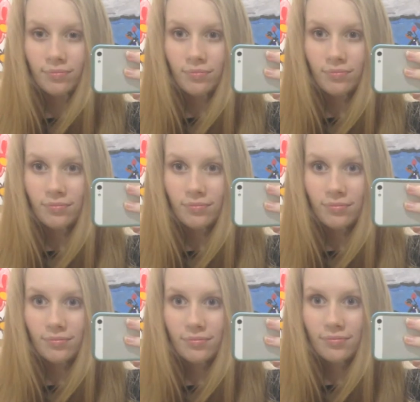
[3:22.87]

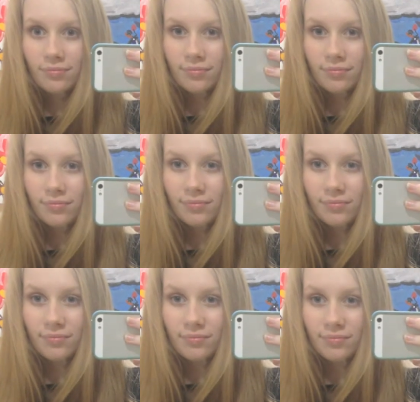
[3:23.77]

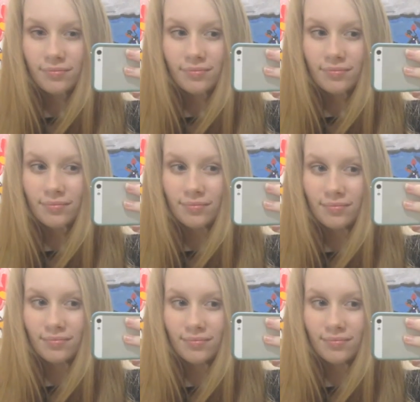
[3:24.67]
Nothing is said.